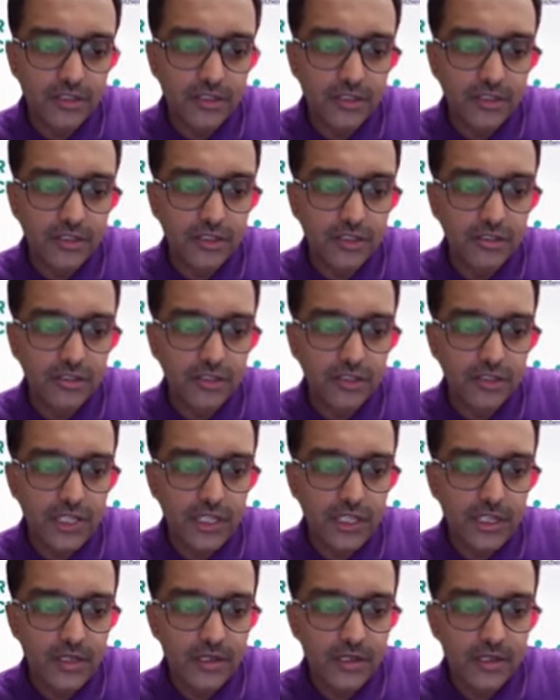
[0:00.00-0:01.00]
digital journey
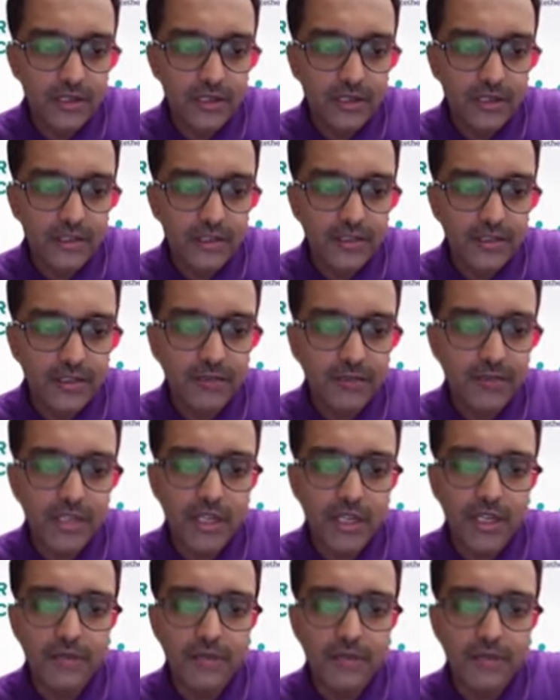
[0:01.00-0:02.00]
and at the same
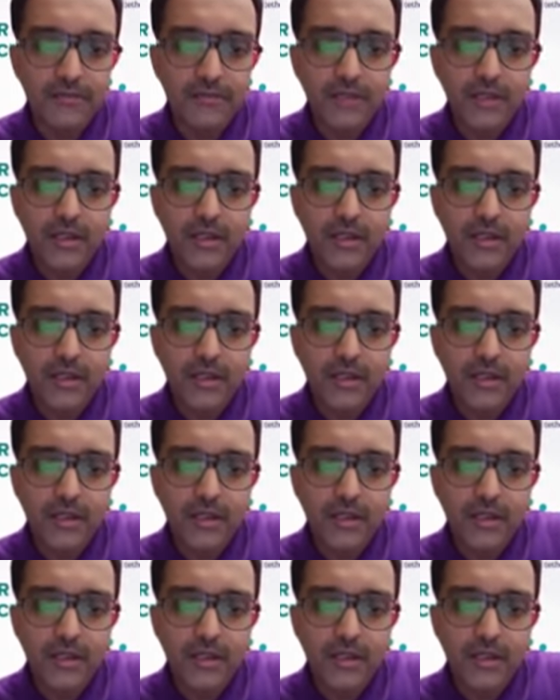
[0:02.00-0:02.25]
time